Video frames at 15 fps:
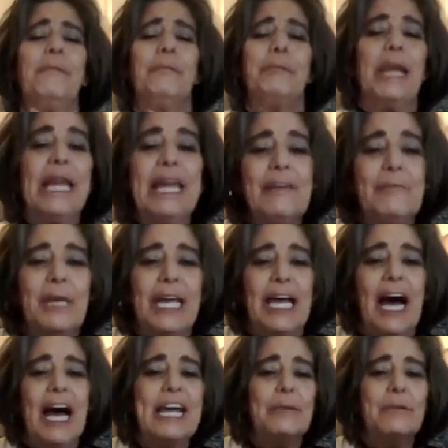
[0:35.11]
Believe me,
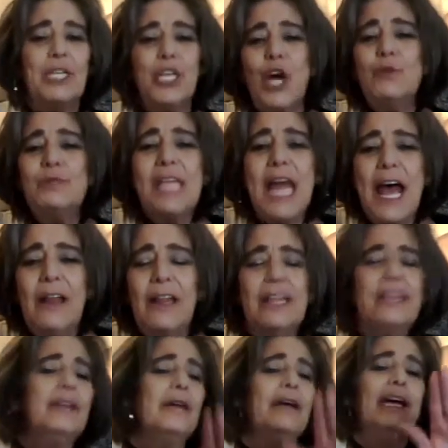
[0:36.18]
I am a no
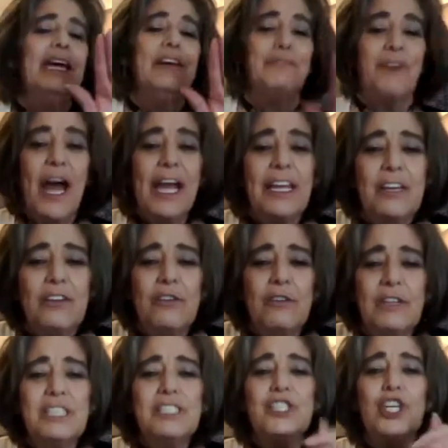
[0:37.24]
talent. If I can do
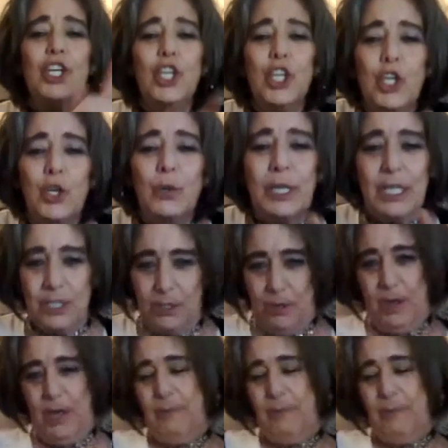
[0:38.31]
this, you can do it.